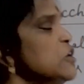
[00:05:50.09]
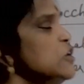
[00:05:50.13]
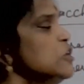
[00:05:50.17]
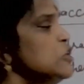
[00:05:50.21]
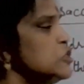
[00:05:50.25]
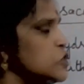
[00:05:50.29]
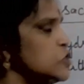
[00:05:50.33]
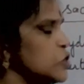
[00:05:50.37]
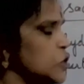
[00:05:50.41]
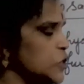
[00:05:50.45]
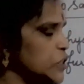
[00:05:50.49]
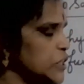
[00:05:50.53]

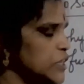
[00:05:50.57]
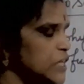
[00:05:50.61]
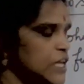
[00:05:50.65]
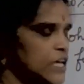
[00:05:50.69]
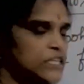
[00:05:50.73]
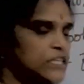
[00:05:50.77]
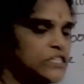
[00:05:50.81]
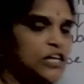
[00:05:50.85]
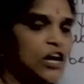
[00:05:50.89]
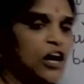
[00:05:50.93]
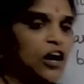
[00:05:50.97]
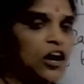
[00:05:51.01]
So
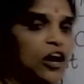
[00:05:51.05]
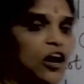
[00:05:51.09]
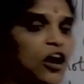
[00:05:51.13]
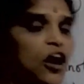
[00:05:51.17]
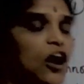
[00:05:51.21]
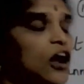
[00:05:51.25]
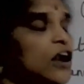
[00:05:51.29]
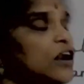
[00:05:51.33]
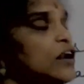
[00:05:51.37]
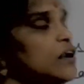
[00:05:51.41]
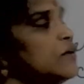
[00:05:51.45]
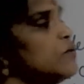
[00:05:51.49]
these are
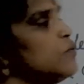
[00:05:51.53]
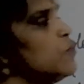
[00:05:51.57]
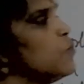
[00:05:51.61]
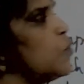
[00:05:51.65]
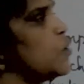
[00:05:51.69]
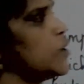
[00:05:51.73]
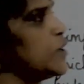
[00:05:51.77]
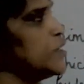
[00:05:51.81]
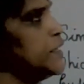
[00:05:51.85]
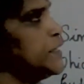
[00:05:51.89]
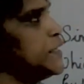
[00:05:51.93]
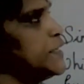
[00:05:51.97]
all
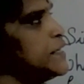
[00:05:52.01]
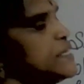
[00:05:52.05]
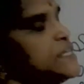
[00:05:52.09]
what it